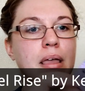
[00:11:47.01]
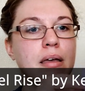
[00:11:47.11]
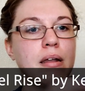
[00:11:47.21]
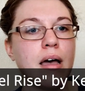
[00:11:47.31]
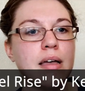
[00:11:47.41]

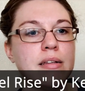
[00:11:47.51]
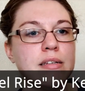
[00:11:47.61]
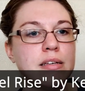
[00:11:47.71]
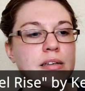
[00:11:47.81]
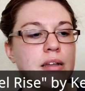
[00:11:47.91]
and I
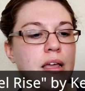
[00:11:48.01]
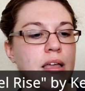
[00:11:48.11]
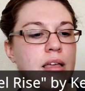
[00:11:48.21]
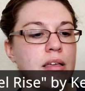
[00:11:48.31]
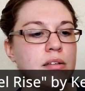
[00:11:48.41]
did
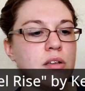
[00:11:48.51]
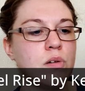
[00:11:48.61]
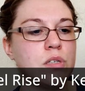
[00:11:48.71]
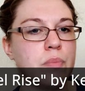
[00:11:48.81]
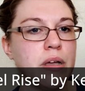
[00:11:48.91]
a
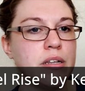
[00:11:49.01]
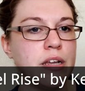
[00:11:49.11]
Toes by